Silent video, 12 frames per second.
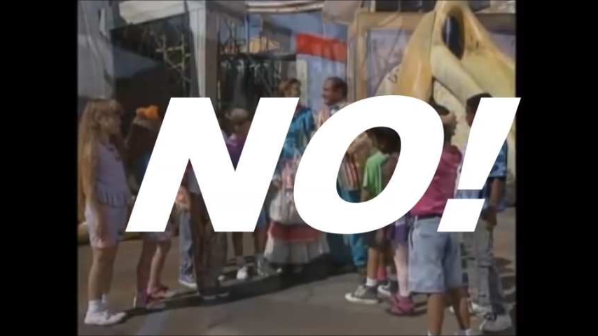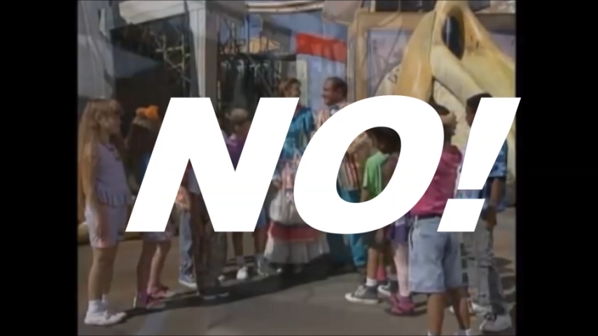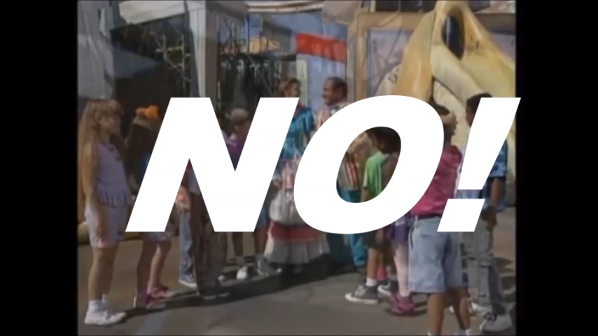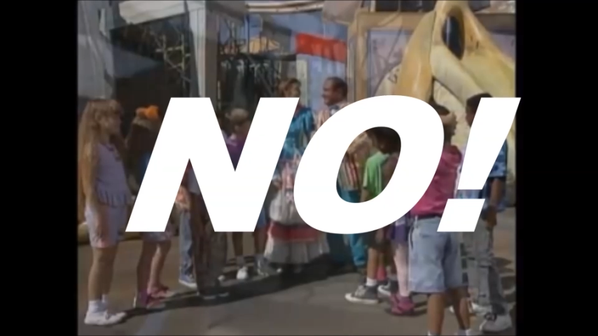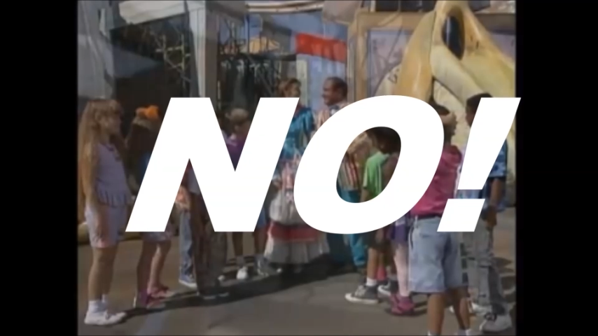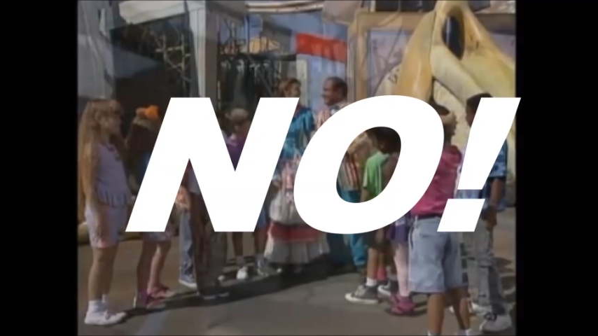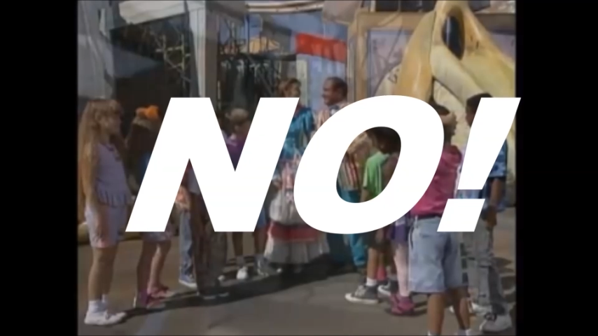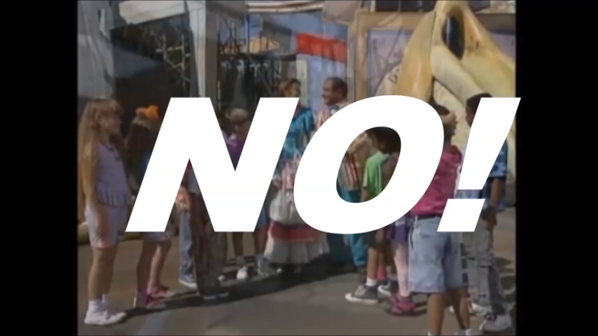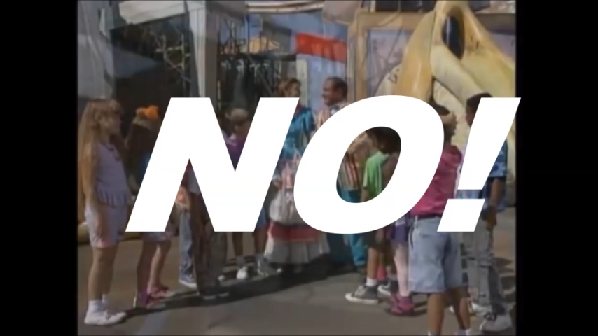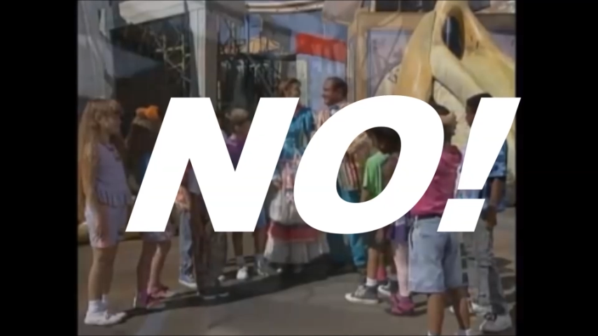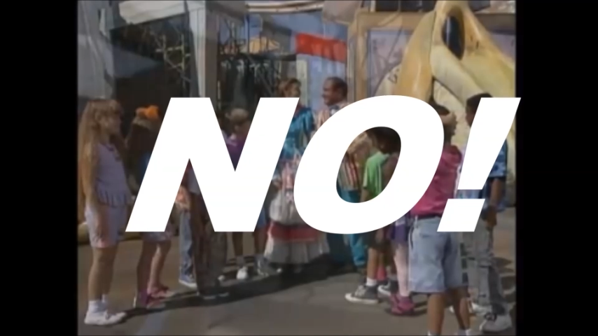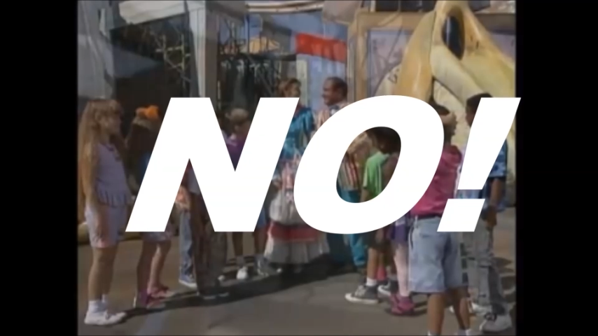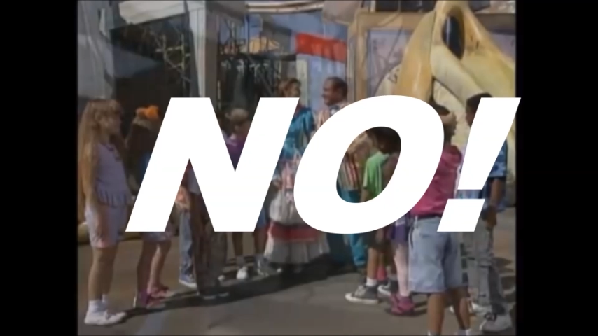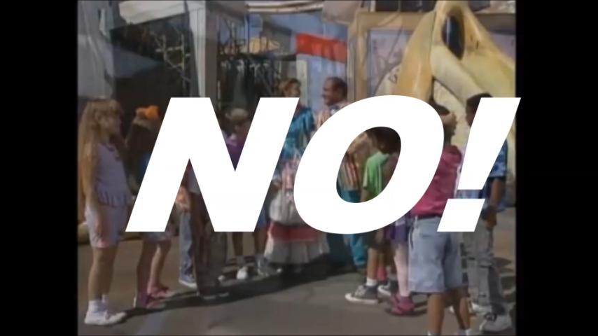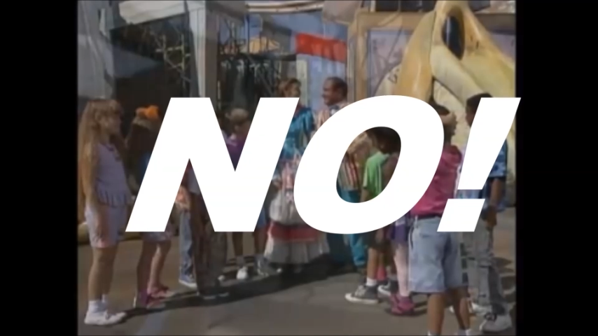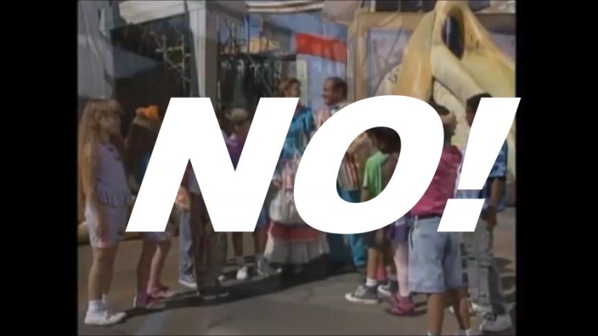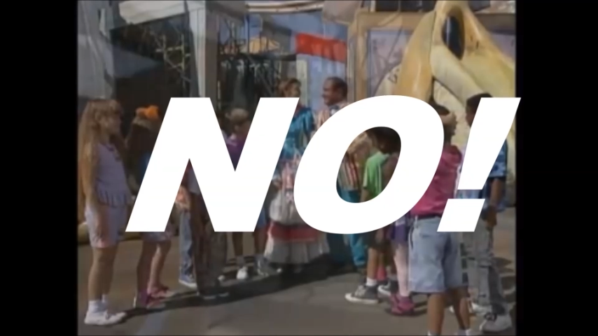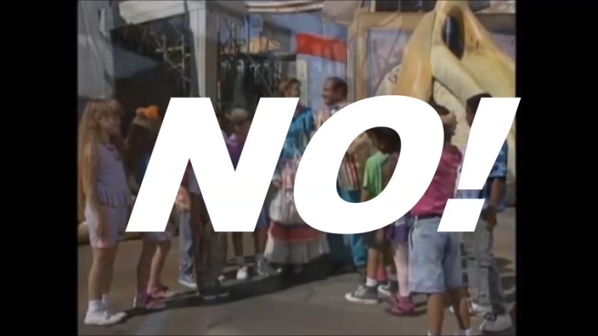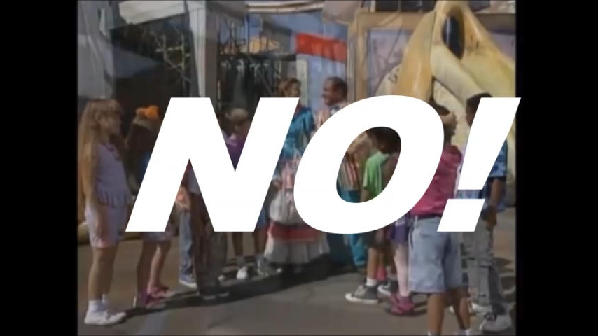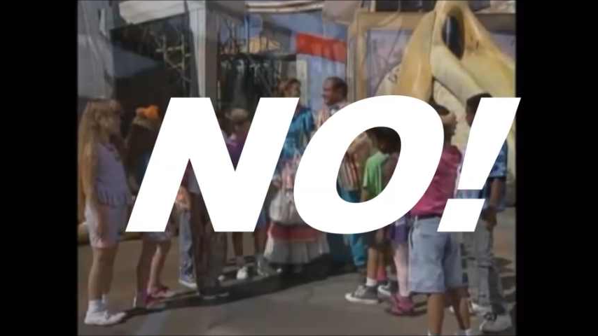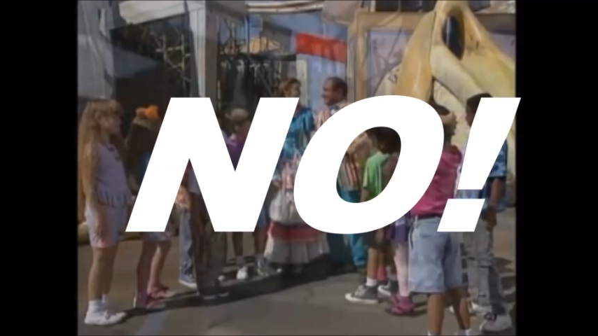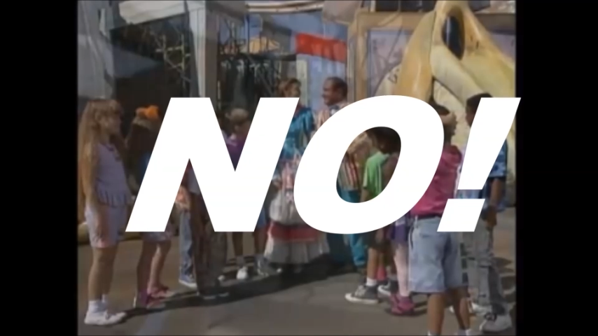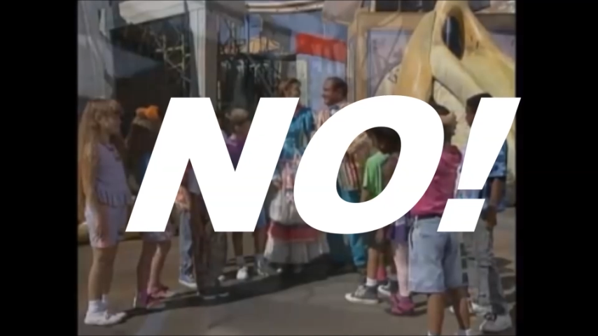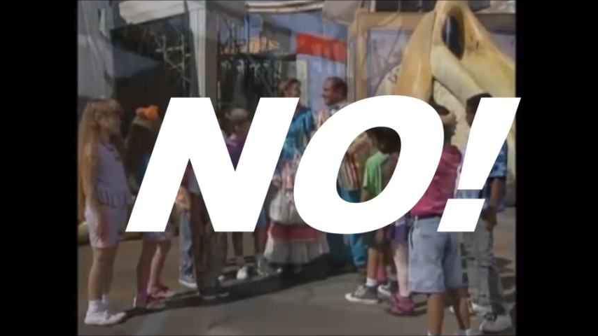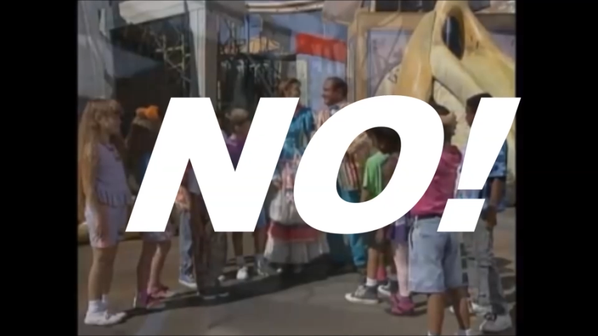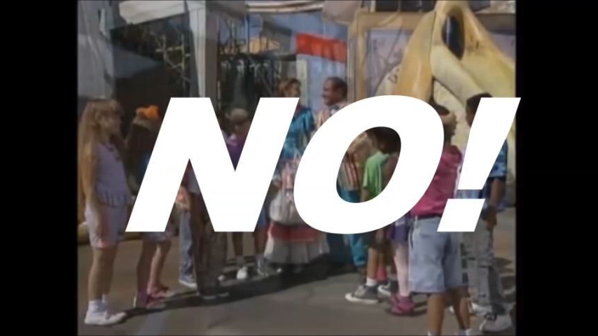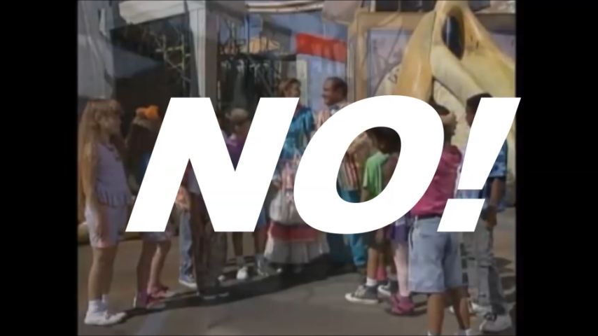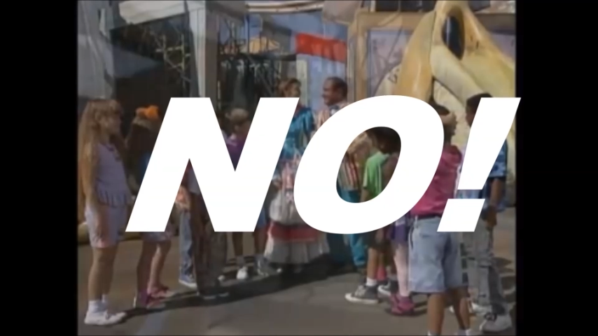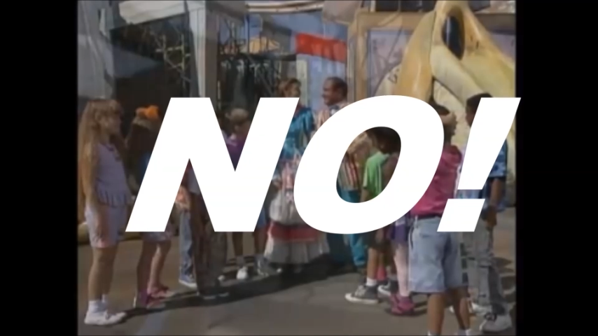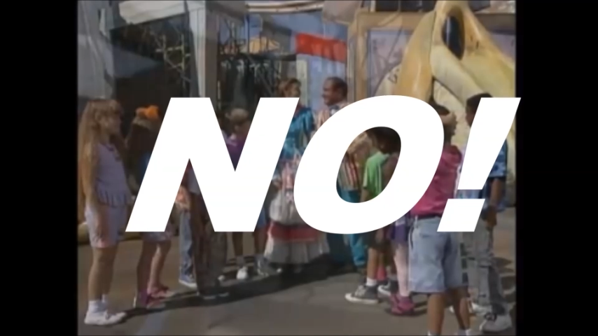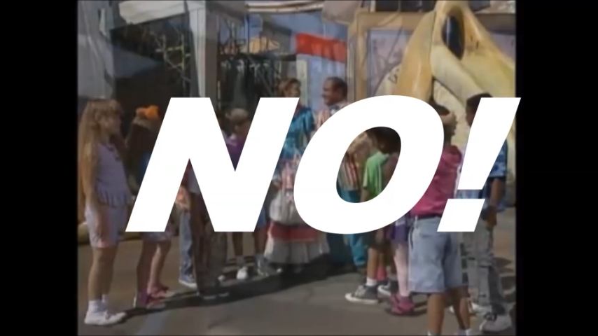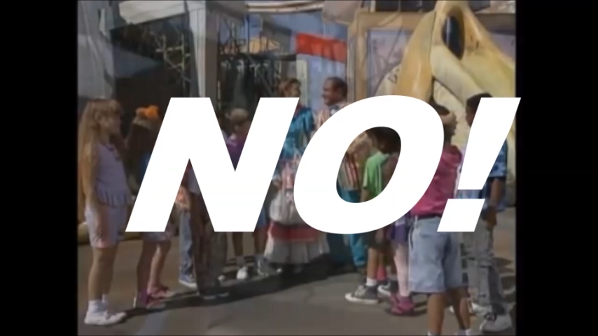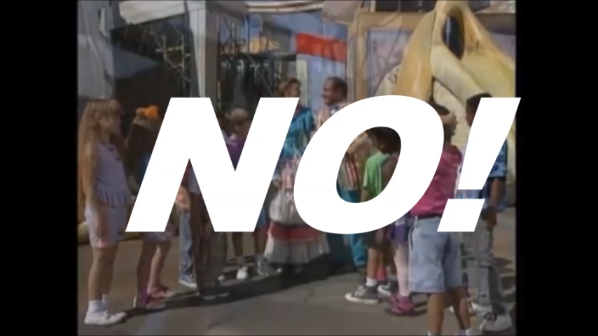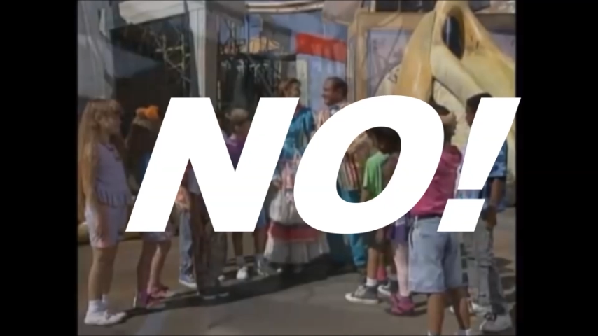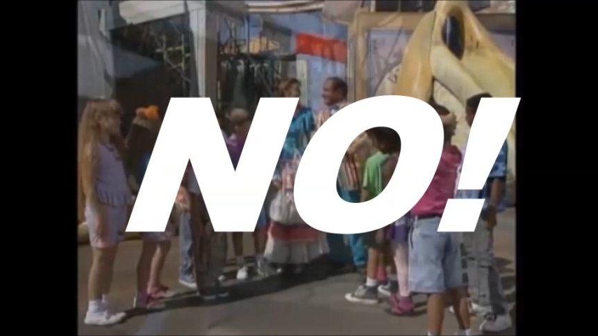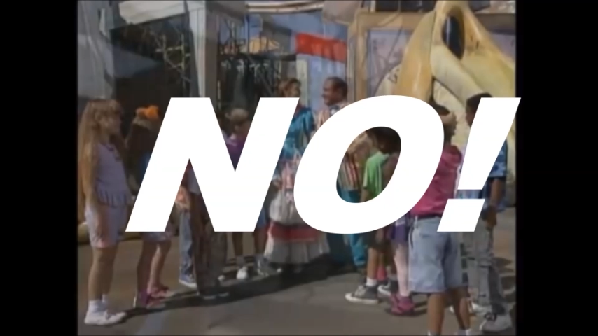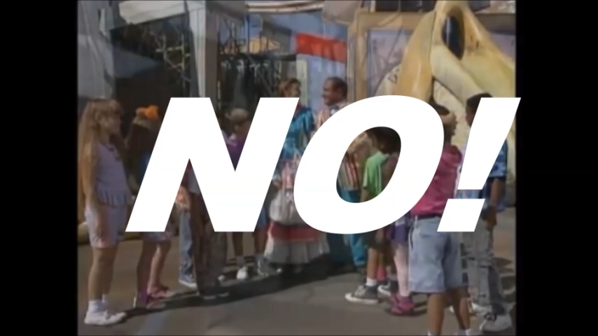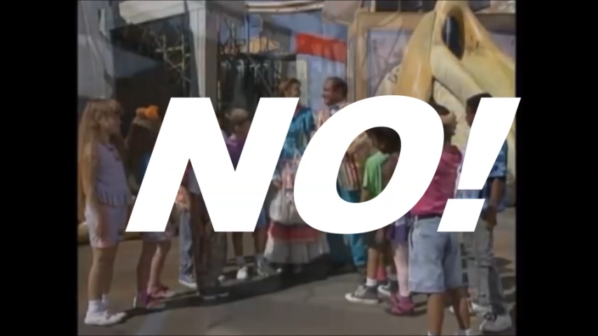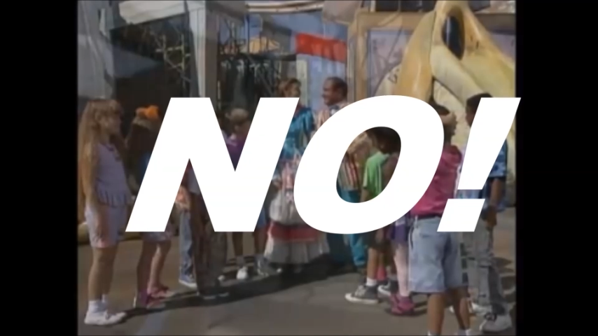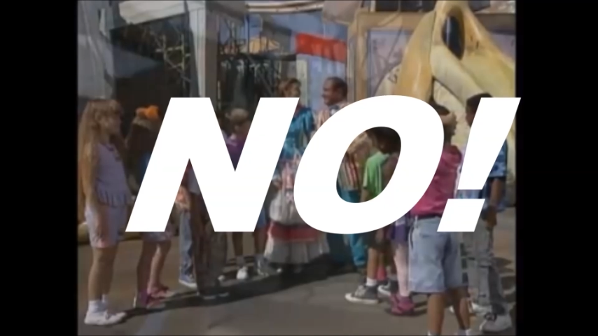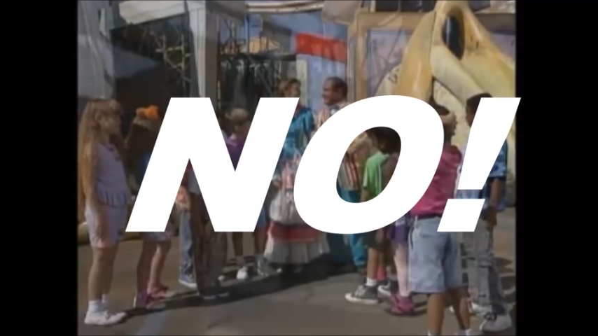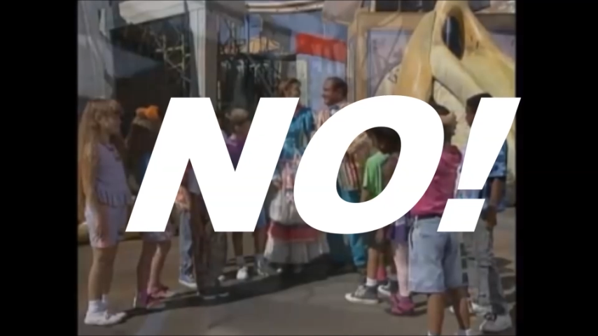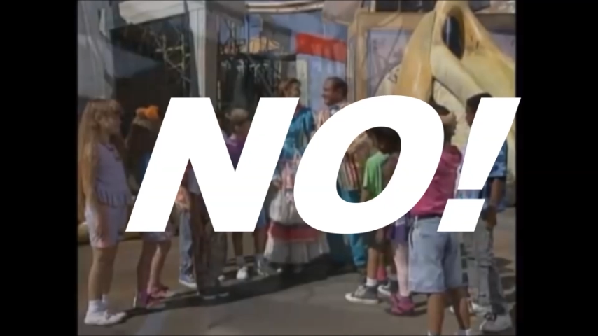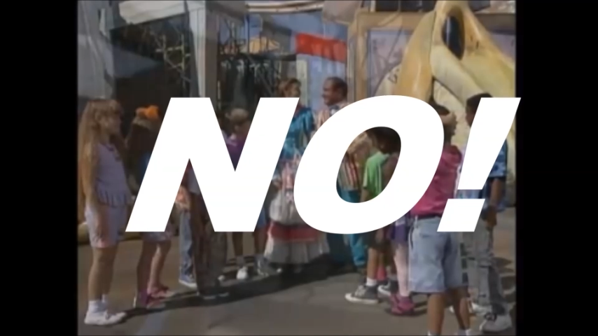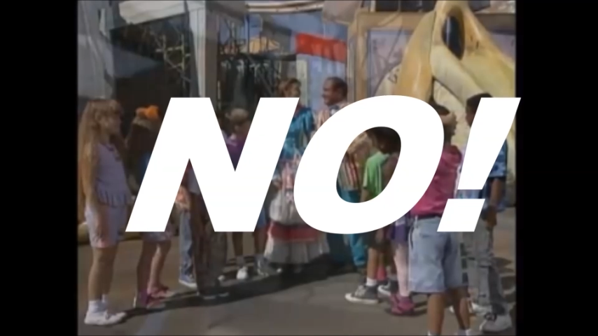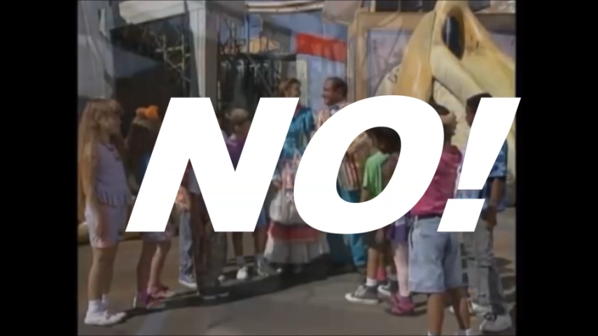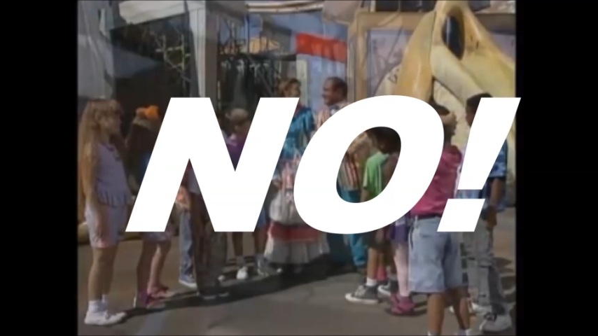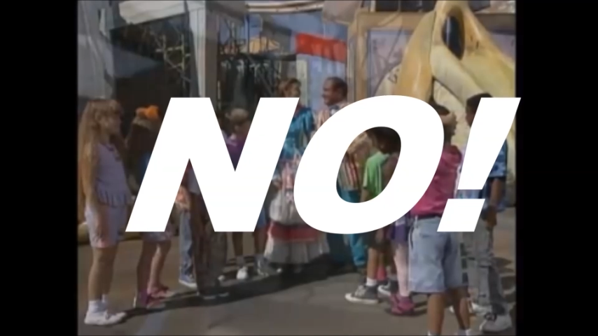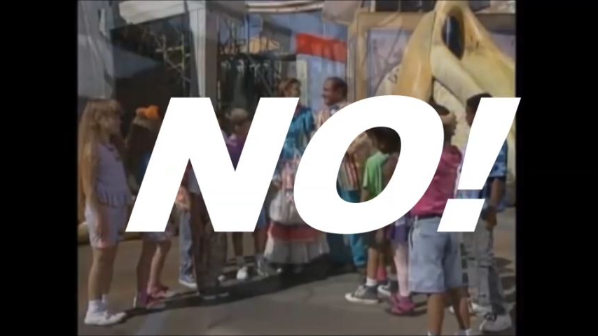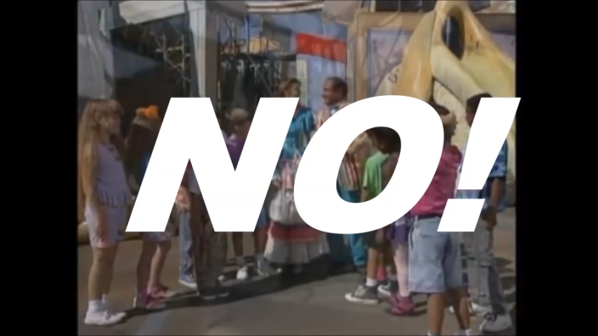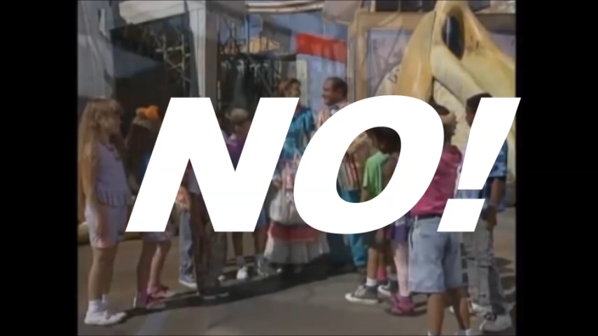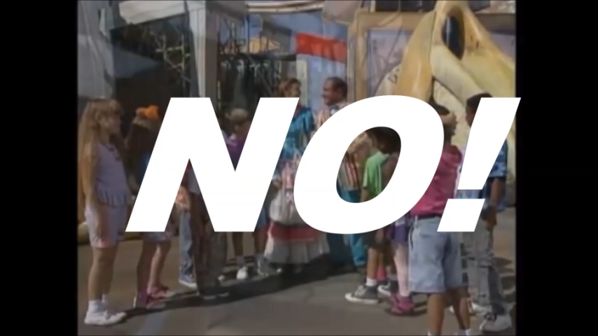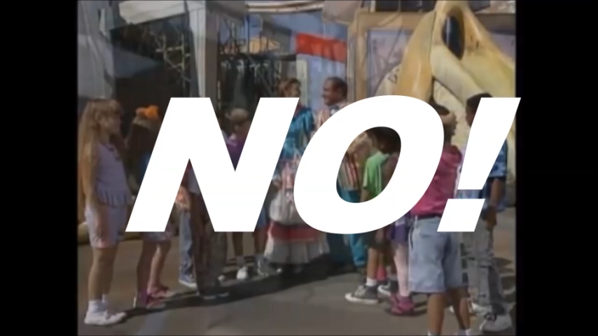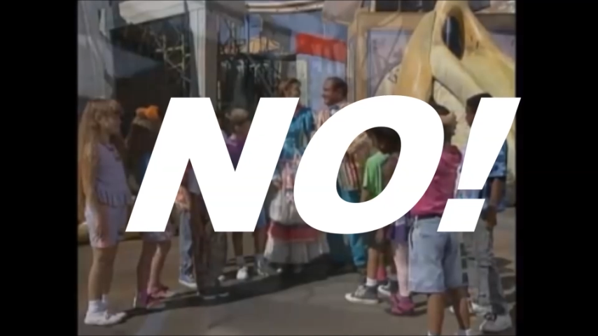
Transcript: (no speaker visible)